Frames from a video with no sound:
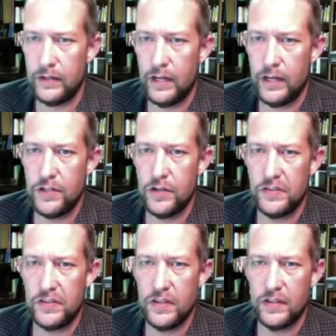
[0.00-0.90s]
as you can
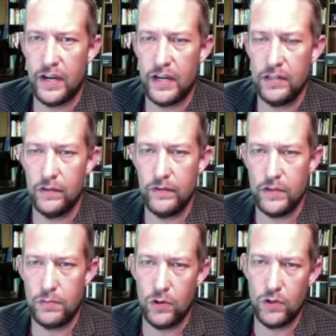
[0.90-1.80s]
see the title of
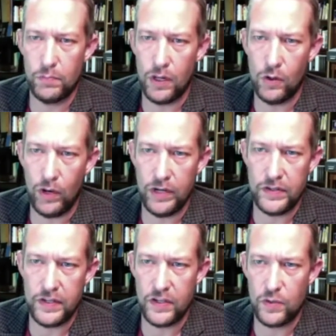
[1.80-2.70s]
this post, Paula White
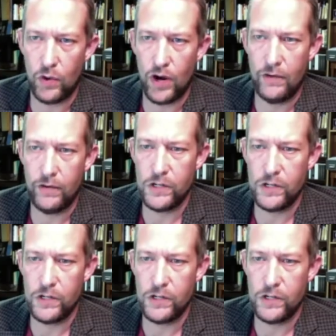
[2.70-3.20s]
says, wherever